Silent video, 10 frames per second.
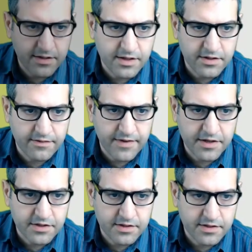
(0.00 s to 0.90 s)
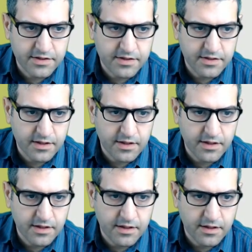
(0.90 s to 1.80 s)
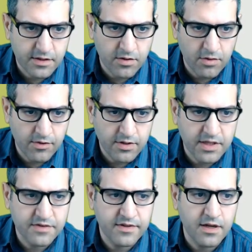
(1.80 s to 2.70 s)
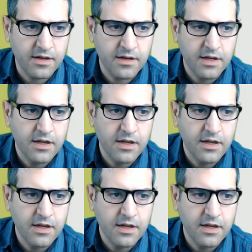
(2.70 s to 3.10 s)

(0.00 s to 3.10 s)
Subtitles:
the interface global. That's done.